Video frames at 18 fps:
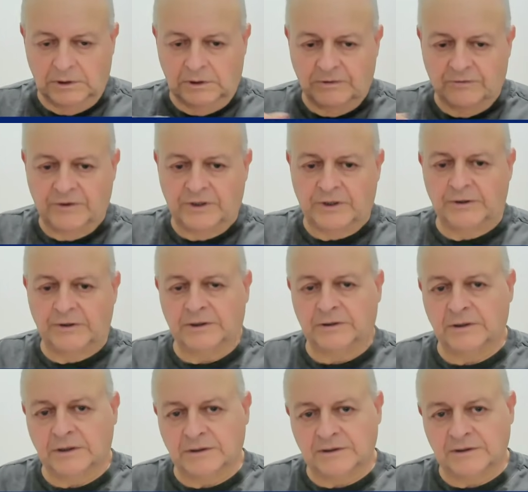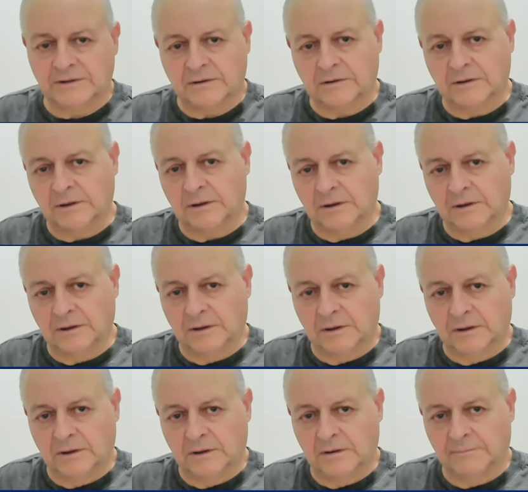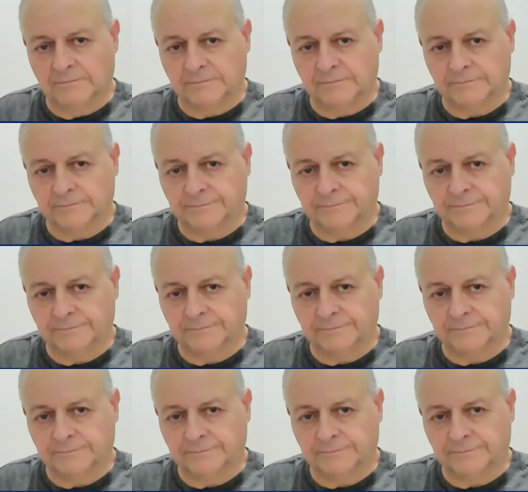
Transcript: a very tense uh,